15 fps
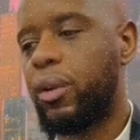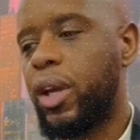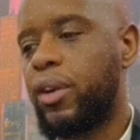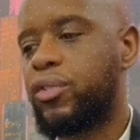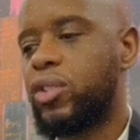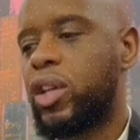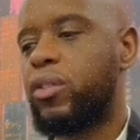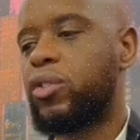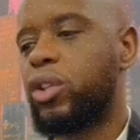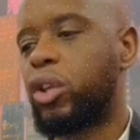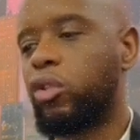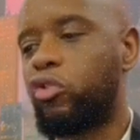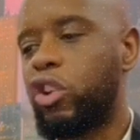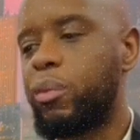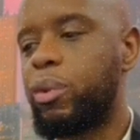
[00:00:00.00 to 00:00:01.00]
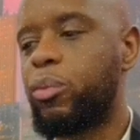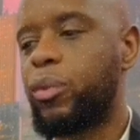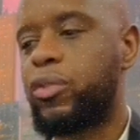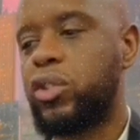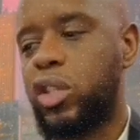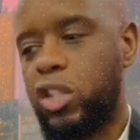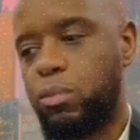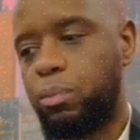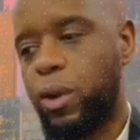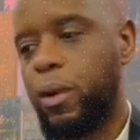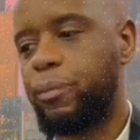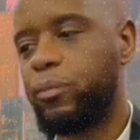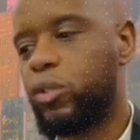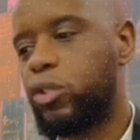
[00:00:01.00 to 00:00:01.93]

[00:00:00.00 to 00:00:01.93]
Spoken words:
has signed an agreement with CESPA